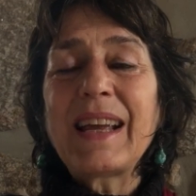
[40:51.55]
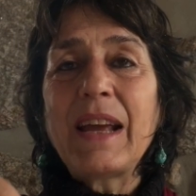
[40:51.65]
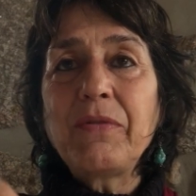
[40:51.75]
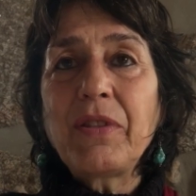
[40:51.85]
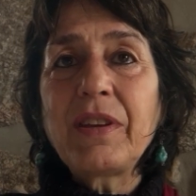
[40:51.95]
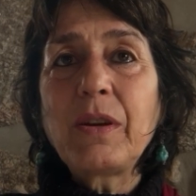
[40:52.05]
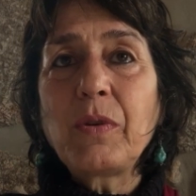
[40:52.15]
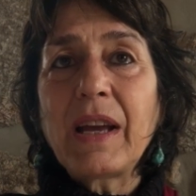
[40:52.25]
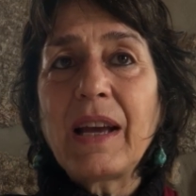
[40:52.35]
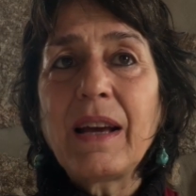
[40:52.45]
Everything
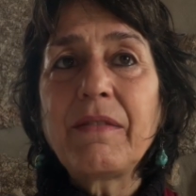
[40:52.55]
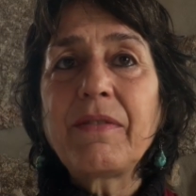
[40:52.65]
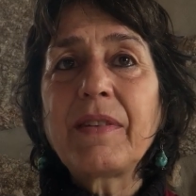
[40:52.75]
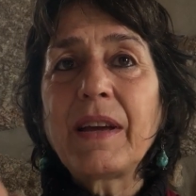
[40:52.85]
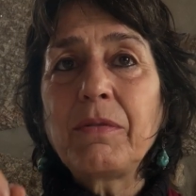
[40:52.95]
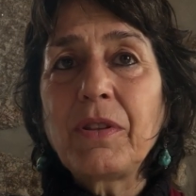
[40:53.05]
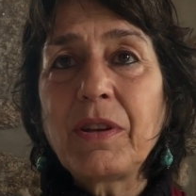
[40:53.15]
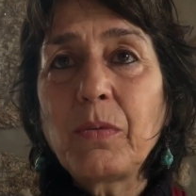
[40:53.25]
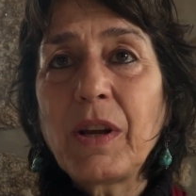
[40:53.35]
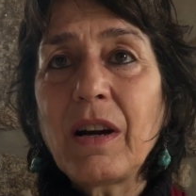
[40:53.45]
we have,
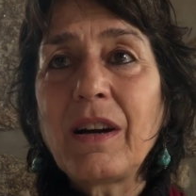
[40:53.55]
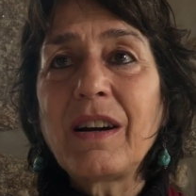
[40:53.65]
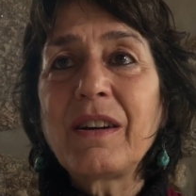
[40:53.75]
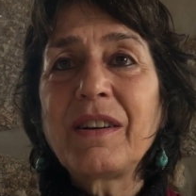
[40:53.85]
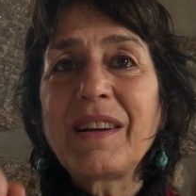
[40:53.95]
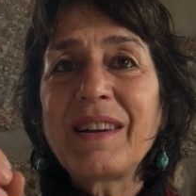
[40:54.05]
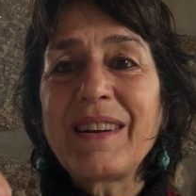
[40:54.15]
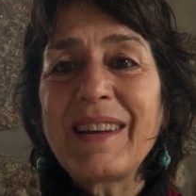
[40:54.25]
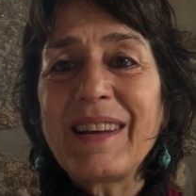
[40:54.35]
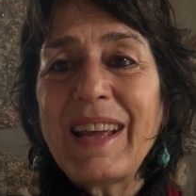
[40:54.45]
everything we are,
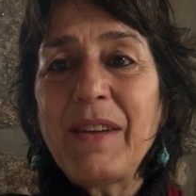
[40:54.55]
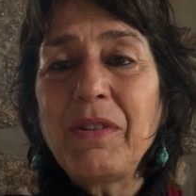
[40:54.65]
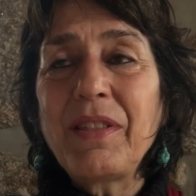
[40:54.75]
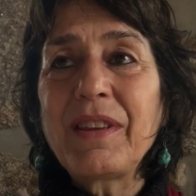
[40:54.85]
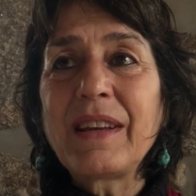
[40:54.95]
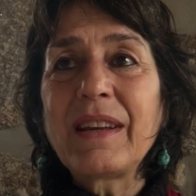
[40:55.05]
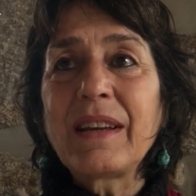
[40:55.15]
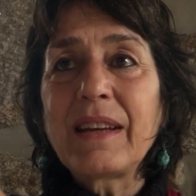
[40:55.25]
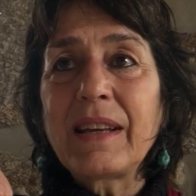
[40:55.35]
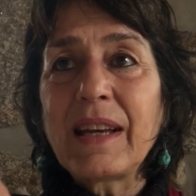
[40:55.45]
everything
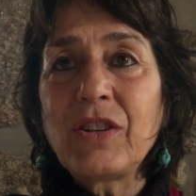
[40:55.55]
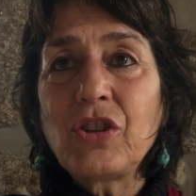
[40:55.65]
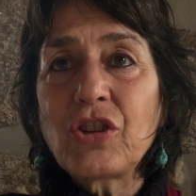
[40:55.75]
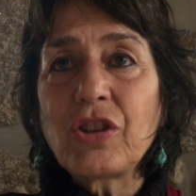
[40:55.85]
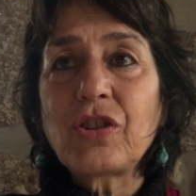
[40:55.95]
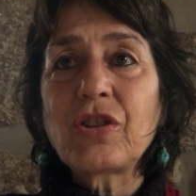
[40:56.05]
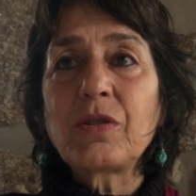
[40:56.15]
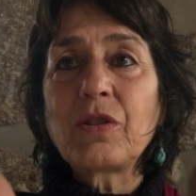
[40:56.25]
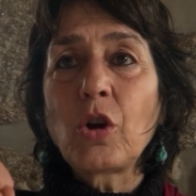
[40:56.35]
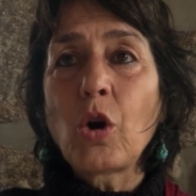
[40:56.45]
can
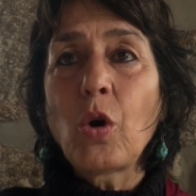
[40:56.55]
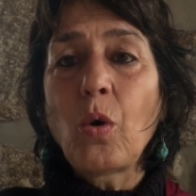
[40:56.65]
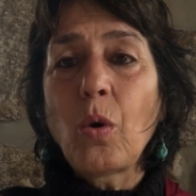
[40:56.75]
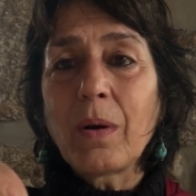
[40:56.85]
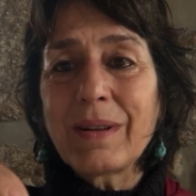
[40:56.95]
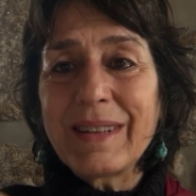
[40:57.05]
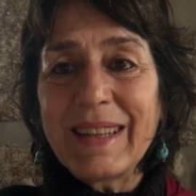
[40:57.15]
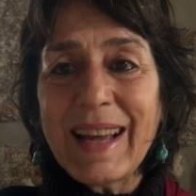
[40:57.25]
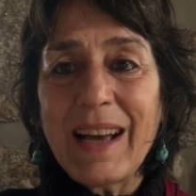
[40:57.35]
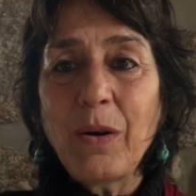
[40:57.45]
just go
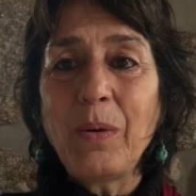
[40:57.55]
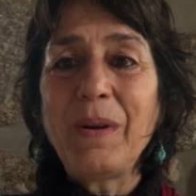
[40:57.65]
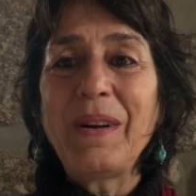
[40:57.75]
now.